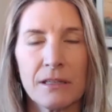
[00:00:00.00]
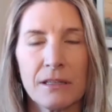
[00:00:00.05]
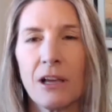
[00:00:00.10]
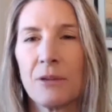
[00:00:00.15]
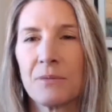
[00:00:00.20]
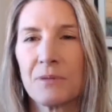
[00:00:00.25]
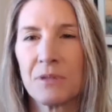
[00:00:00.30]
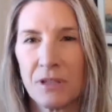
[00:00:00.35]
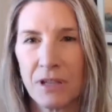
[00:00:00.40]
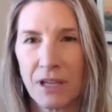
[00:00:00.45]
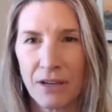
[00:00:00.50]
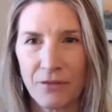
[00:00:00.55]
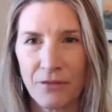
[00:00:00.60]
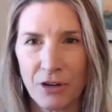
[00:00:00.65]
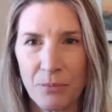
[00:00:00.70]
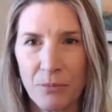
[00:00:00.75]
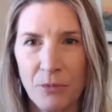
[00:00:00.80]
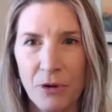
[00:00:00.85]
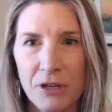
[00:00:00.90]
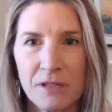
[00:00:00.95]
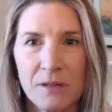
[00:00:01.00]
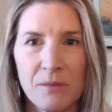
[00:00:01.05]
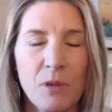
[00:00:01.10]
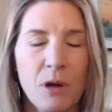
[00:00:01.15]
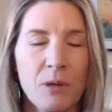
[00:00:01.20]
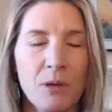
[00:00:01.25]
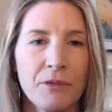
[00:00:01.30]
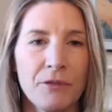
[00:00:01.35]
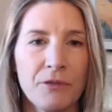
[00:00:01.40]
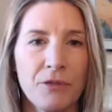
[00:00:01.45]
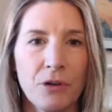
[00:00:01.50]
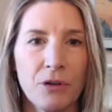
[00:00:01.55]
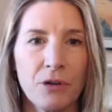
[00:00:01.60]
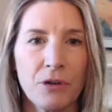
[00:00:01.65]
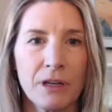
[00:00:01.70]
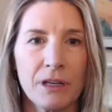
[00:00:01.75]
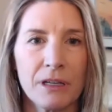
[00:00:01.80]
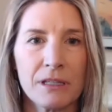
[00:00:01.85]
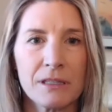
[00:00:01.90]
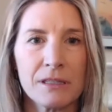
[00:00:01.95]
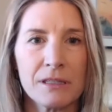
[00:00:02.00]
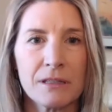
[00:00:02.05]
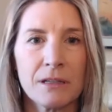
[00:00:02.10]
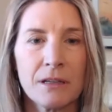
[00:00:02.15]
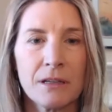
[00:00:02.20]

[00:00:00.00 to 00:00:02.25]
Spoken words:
helps you to get very present moment focused.